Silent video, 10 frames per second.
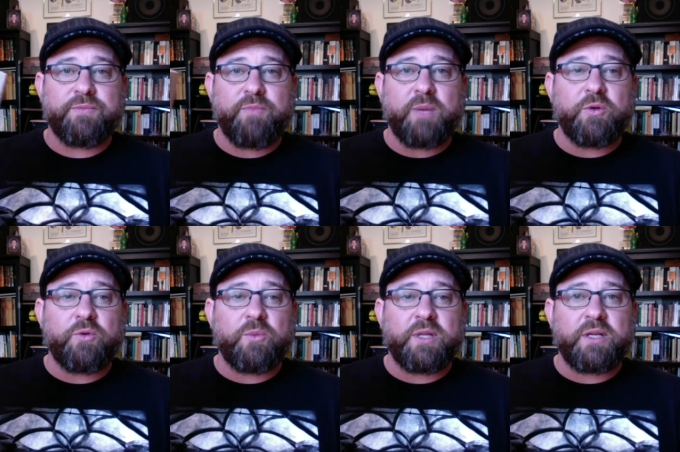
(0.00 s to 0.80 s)
Pablo
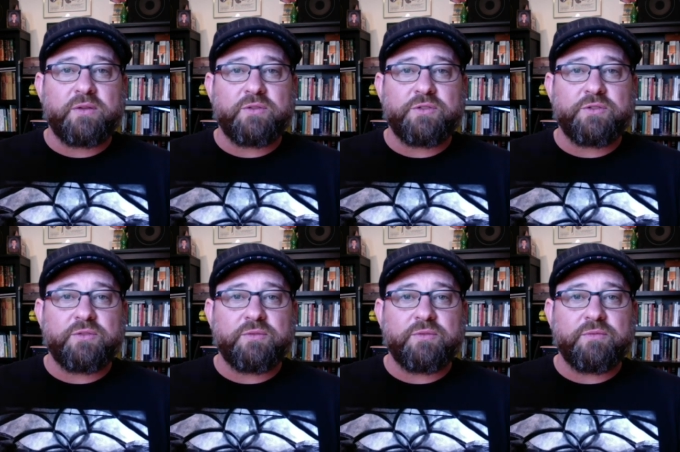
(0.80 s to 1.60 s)
Robledo's
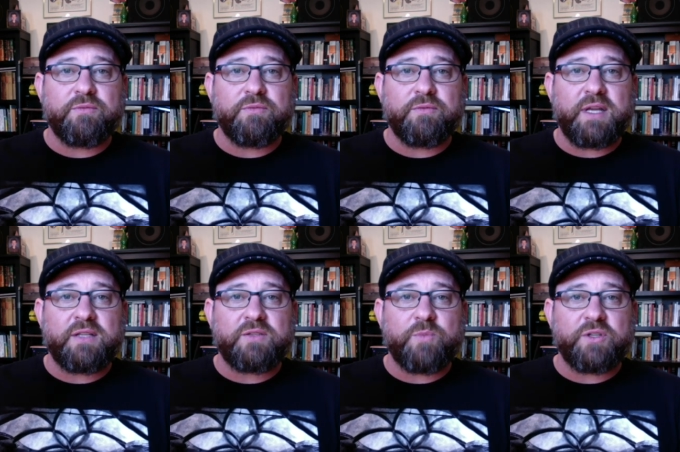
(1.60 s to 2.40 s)

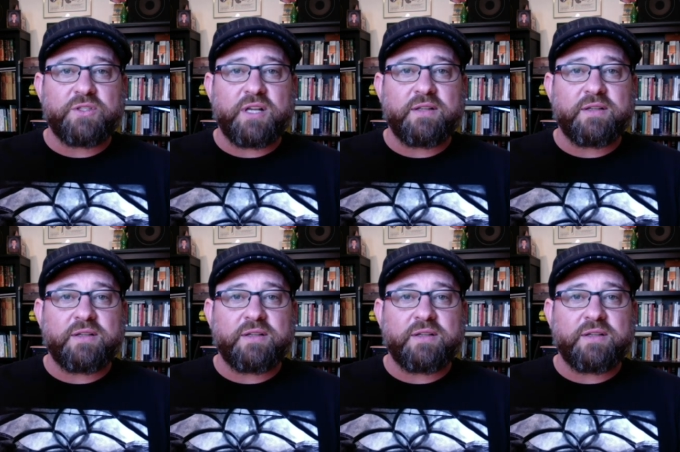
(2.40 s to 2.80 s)
latest Marsella.